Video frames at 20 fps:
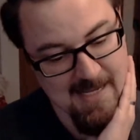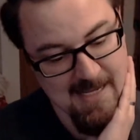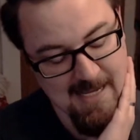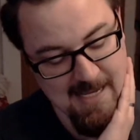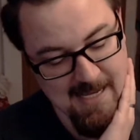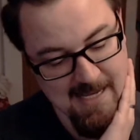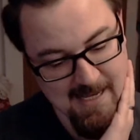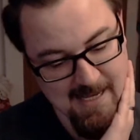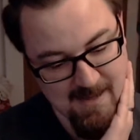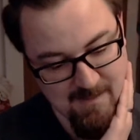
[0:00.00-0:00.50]

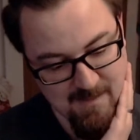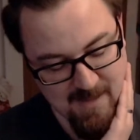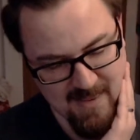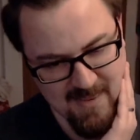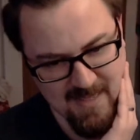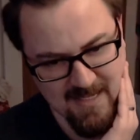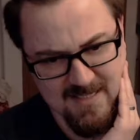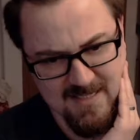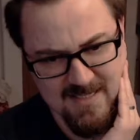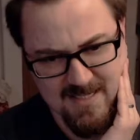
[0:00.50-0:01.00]
I
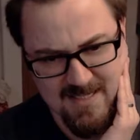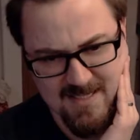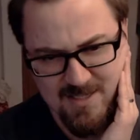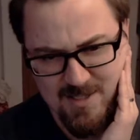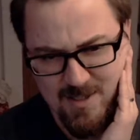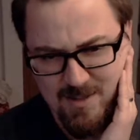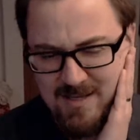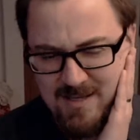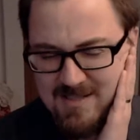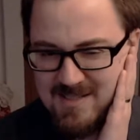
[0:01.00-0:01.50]
think since
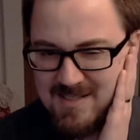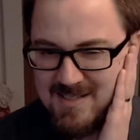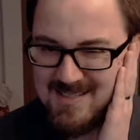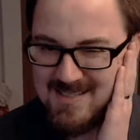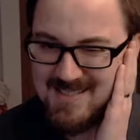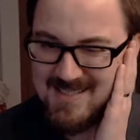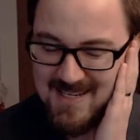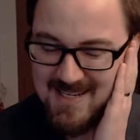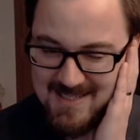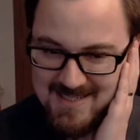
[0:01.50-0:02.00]

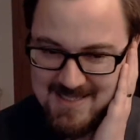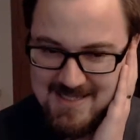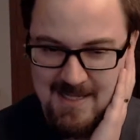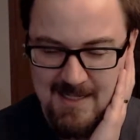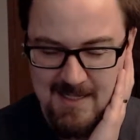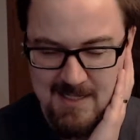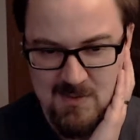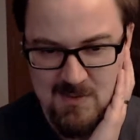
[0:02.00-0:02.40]
2016